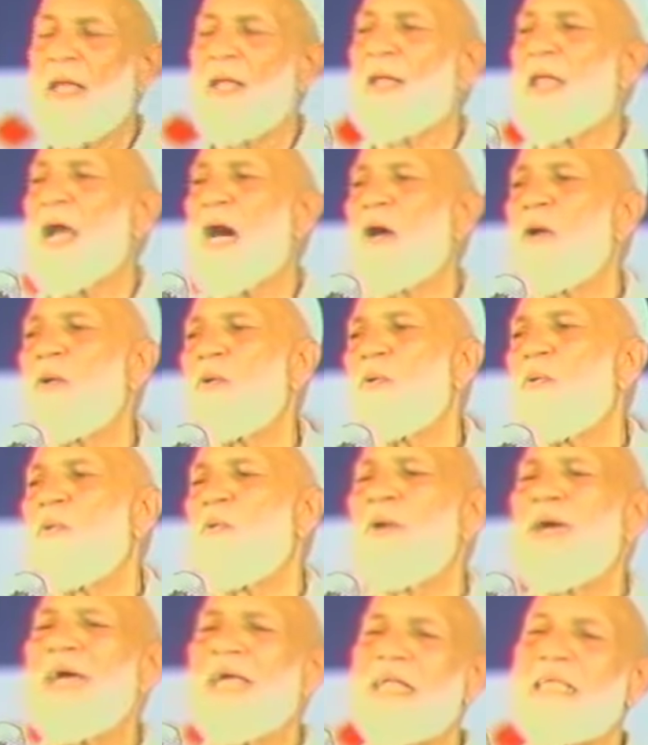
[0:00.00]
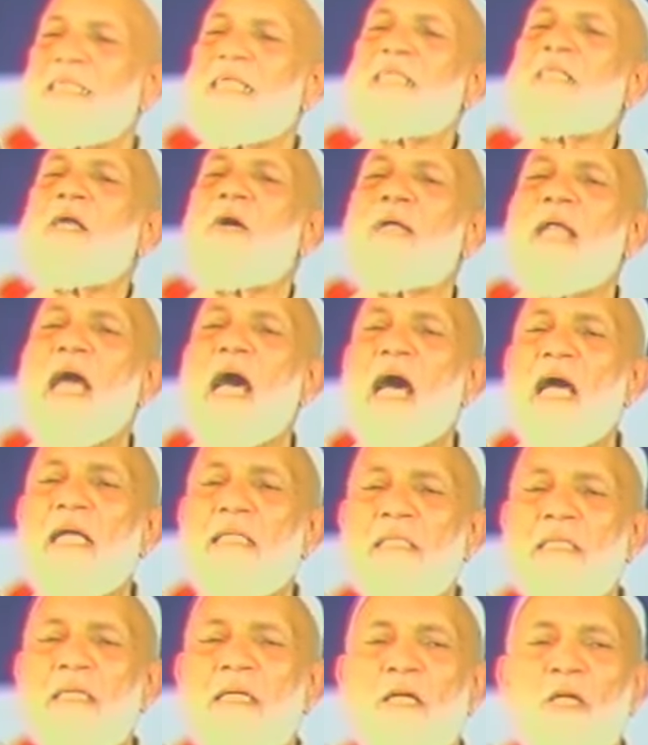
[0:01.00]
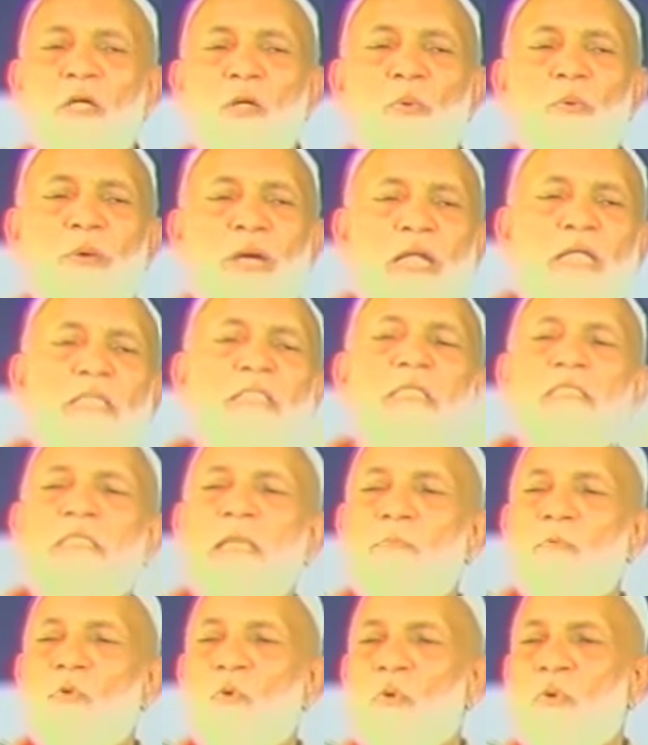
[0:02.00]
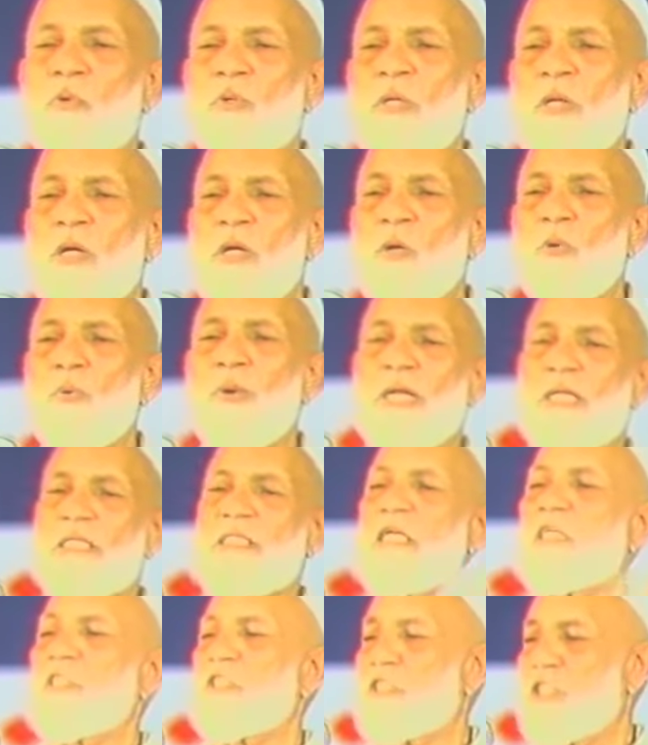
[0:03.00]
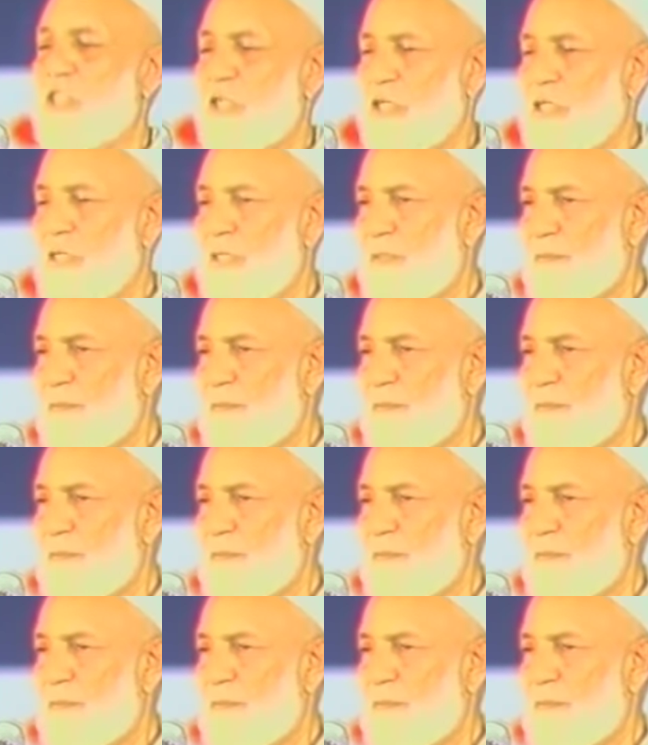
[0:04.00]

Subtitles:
Now, where is the Torah? Where is the Zabur? Where is the Injil?